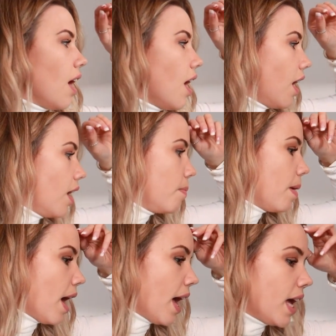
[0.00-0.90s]

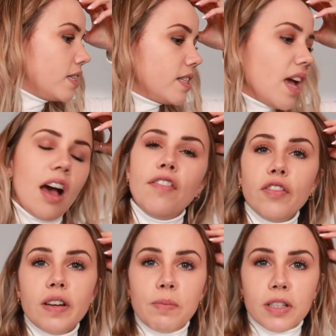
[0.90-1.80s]
And yeah, I
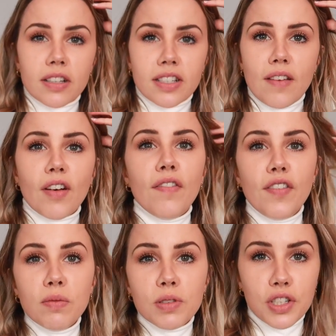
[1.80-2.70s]
feel really productive. I
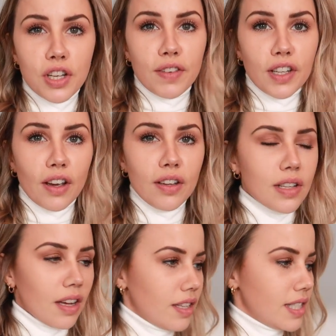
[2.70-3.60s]
filmed two
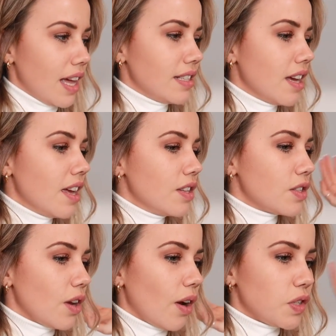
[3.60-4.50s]
videos, like I said,
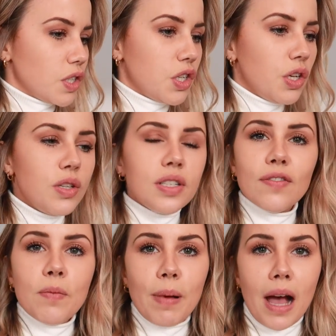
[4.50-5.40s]
so I've done two
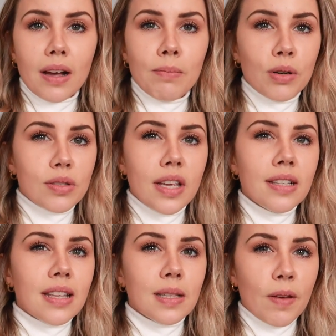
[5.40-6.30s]
different bag
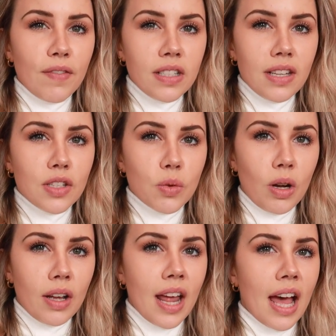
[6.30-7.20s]
unboxings. There's my vintage
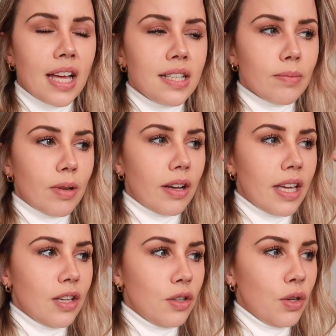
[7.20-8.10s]
one and
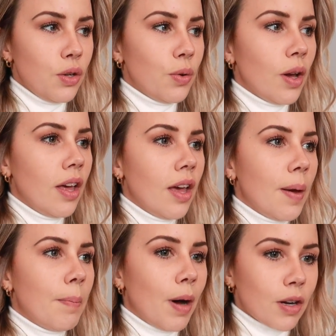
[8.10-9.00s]
my new
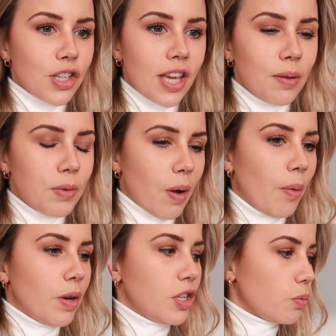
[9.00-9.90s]
Marc Jacobs
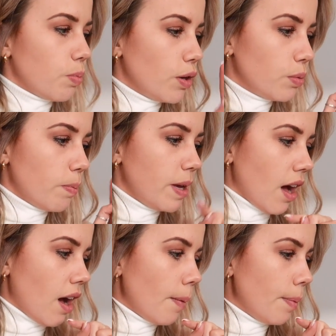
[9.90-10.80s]
one, which both will
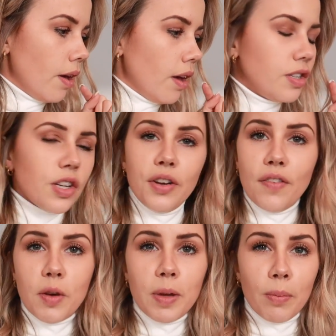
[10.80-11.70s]
be up. Don't
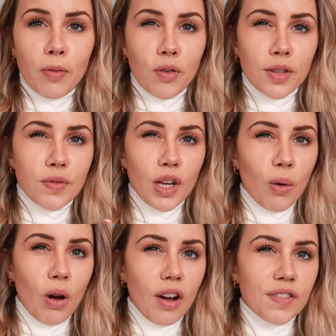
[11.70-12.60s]
know if they'll be up before this
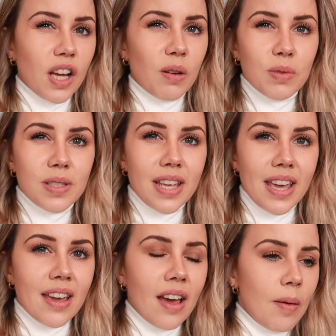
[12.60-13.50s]
video or after, we'll
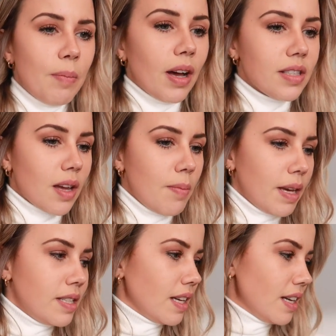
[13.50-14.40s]
see. But I'm
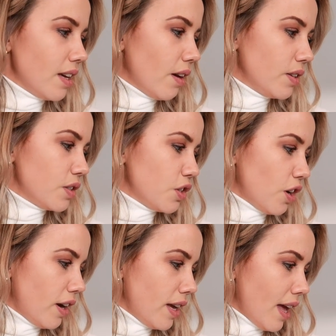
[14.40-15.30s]
basically going to
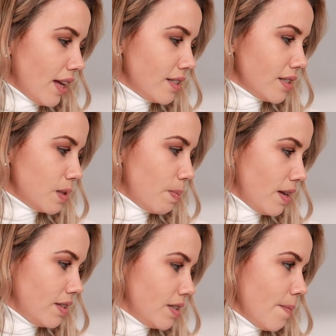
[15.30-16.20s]
try and
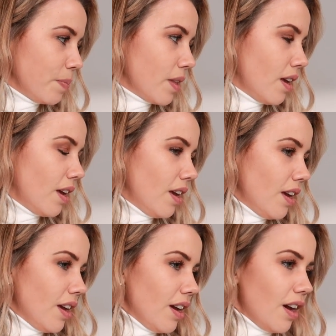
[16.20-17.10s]
spend
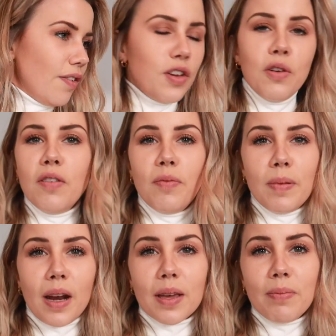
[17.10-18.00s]
a few of
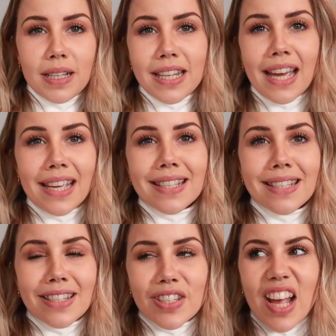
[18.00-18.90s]
like my
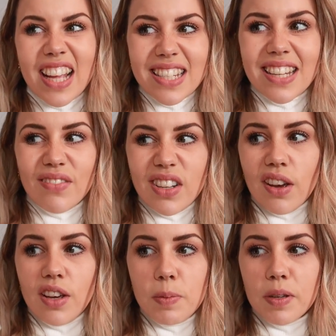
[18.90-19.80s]
days just editing
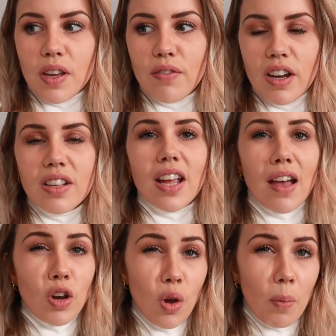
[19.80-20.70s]
videos, because I realise I
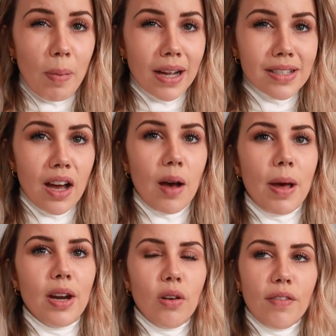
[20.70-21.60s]
have a lot backed
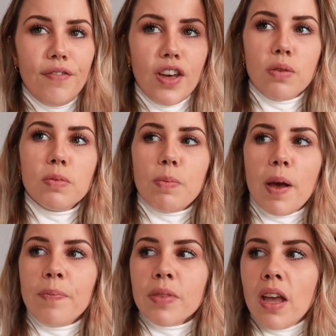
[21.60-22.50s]
up and a lot filmed,
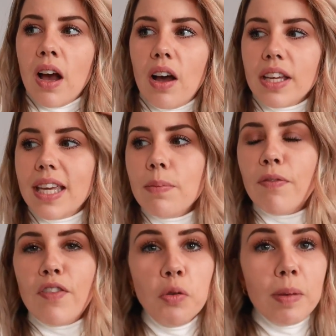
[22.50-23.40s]
but I
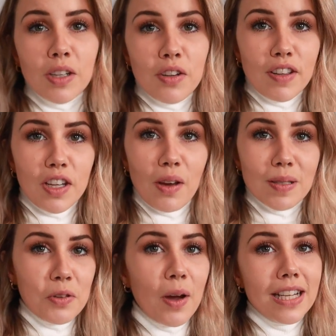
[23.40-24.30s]
keep filming new
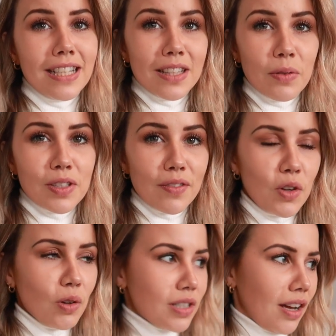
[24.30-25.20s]
videos and not editing the ones
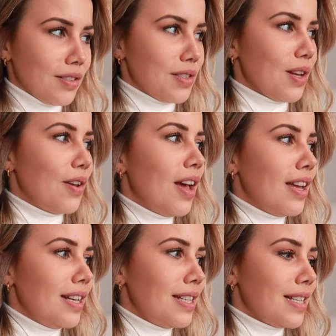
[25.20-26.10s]
I've got done. So I
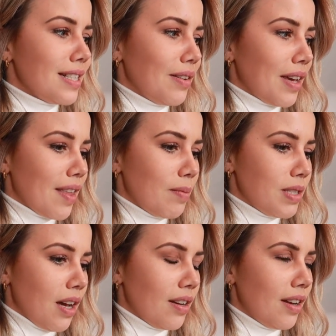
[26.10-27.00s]
need to sit down and get
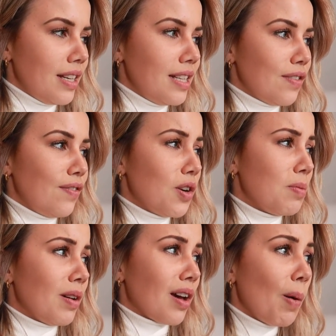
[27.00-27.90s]
them done. I need to
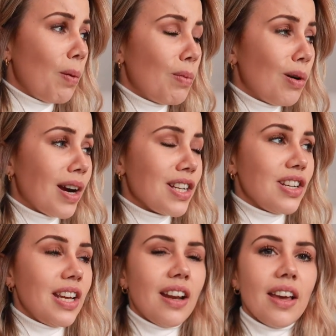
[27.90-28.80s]
film a couple more
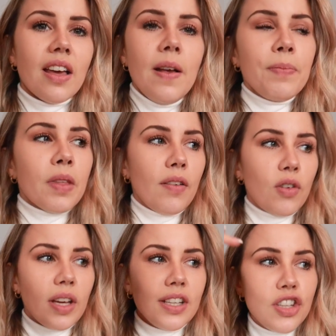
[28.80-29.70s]
actually. Like
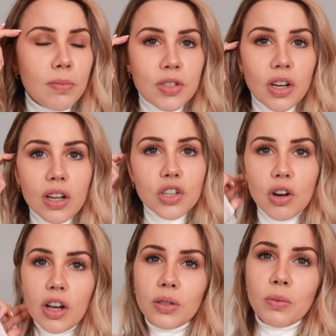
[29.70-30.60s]
I've got like a Gymshark
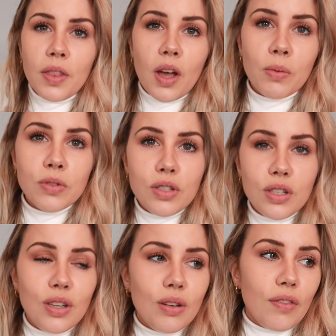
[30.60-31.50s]
try on one that I want to
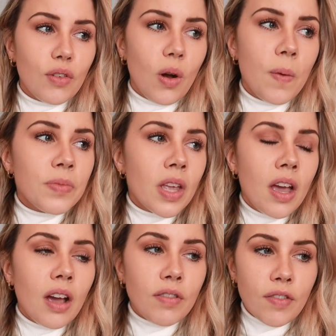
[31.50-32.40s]
do. I've got
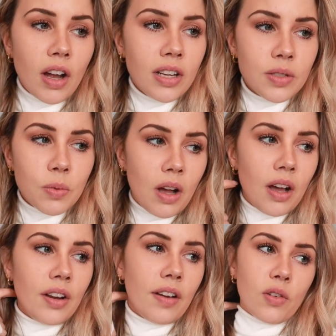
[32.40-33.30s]
a River Island
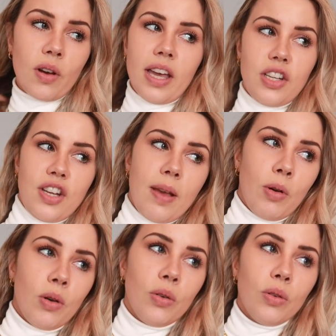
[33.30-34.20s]
one. I've got
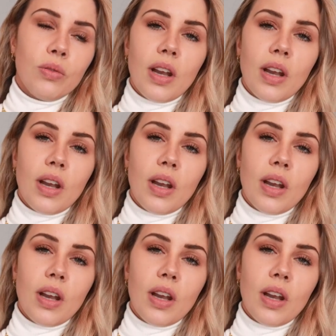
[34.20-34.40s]
H&M haul.